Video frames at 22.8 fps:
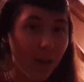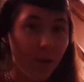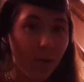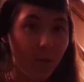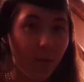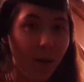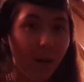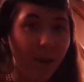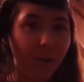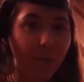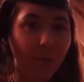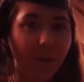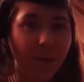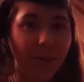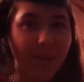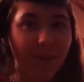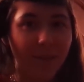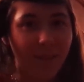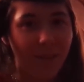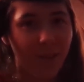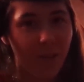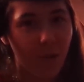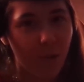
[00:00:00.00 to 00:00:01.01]
no matter what
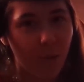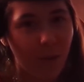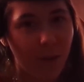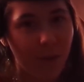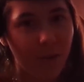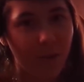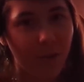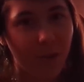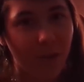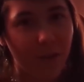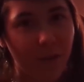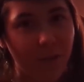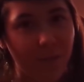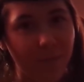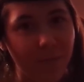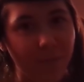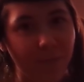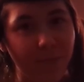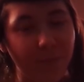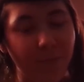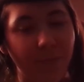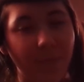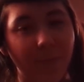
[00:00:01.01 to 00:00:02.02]
the situation,
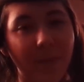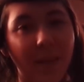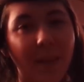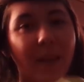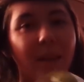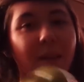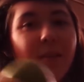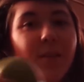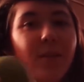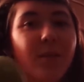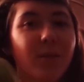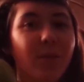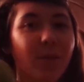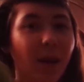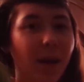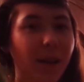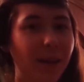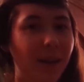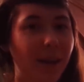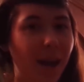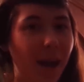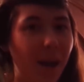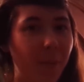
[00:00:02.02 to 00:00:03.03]

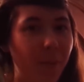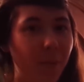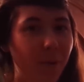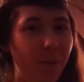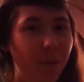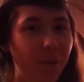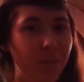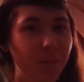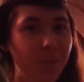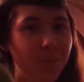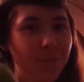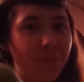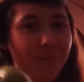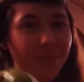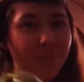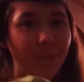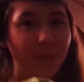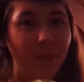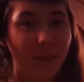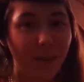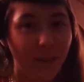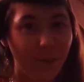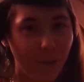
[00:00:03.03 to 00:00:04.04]
find an apple
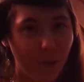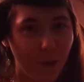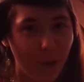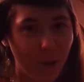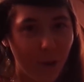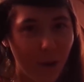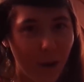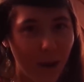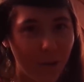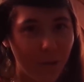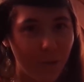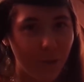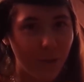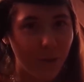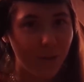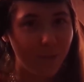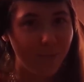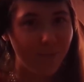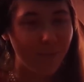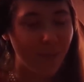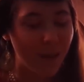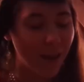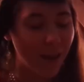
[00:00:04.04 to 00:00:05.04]
if you don't have one